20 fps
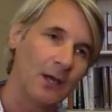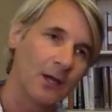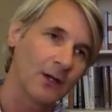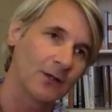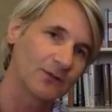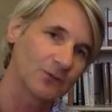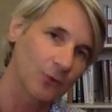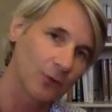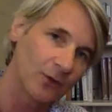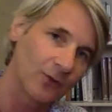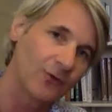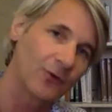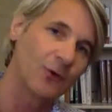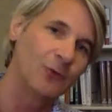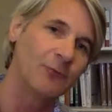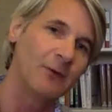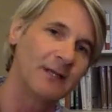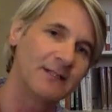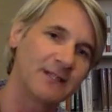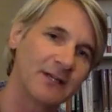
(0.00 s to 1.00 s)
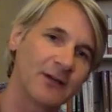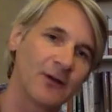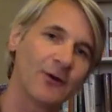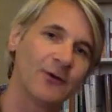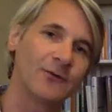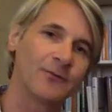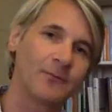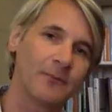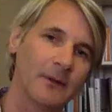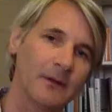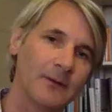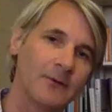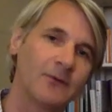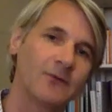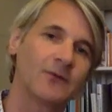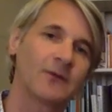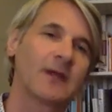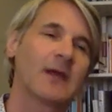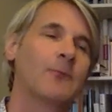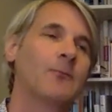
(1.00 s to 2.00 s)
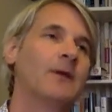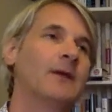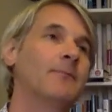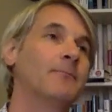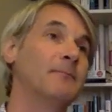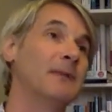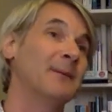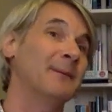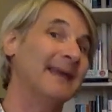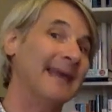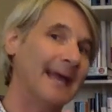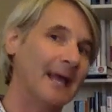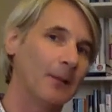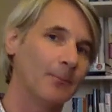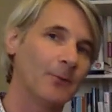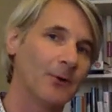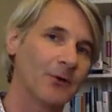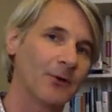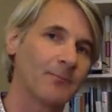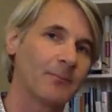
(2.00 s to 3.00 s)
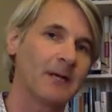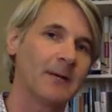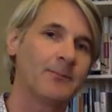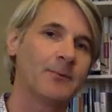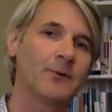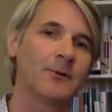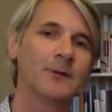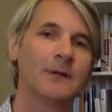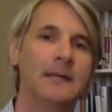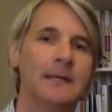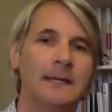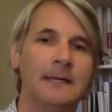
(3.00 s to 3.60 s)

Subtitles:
because only through reaching out can we maybe help other people?